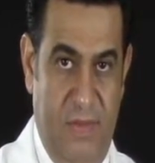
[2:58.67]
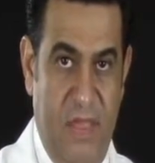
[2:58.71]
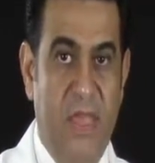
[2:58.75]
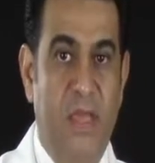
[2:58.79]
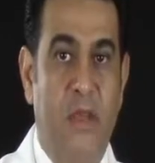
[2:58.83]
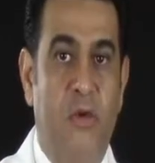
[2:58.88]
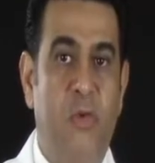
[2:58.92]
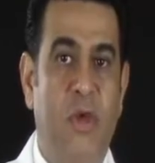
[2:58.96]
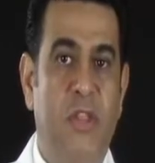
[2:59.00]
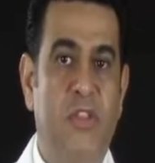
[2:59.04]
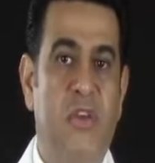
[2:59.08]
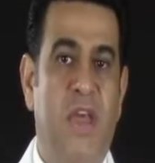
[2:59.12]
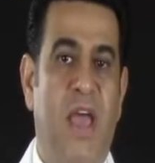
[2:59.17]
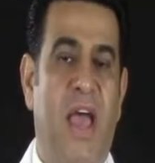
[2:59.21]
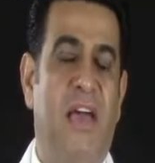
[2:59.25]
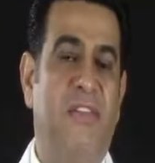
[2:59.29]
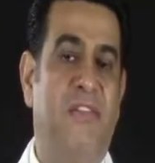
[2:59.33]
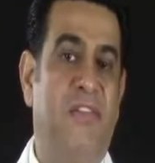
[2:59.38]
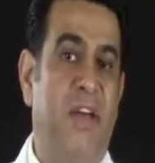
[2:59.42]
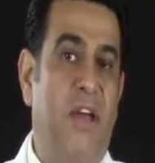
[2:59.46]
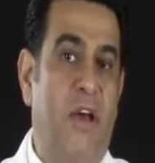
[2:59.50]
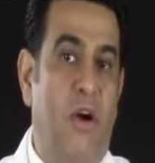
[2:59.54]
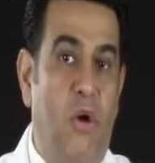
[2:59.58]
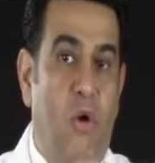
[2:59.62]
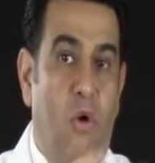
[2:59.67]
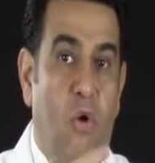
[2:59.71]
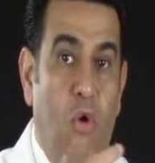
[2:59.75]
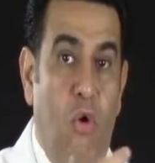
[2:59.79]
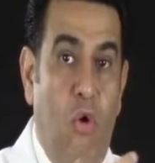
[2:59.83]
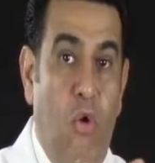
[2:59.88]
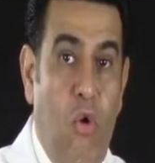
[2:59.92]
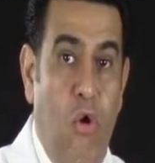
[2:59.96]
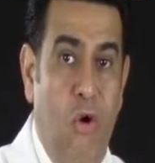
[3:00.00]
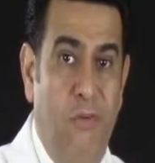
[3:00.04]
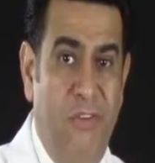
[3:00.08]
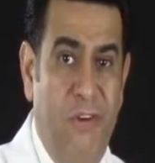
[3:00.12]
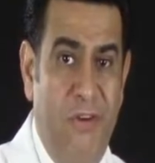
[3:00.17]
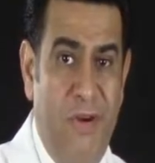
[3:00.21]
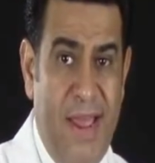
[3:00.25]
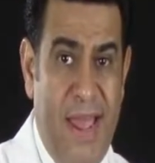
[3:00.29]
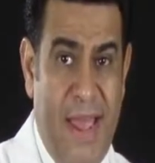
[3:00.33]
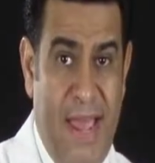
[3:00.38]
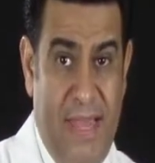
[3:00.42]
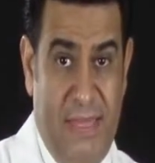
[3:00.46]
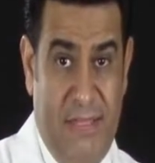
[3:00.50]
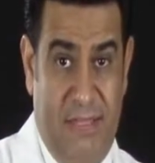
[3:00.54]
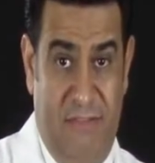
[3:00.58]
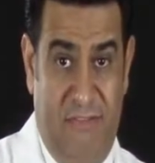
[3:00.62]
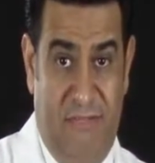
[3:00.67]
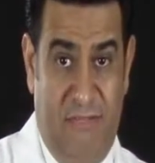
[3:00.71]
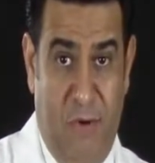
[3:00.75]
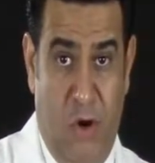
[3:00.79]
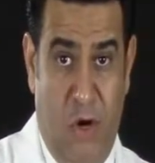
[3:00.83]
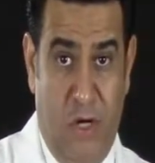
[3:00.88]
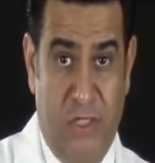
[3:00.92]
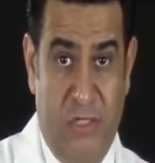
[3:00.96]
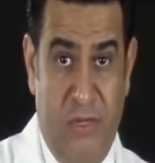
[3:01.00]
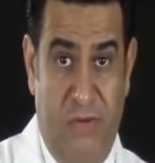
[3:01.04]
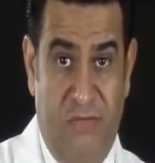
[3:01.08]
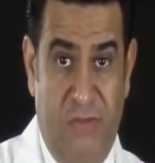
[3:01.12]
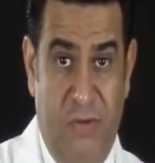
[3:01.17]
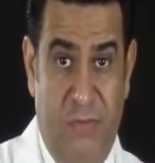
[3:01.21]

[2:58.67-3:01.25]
When you have overactive parts of the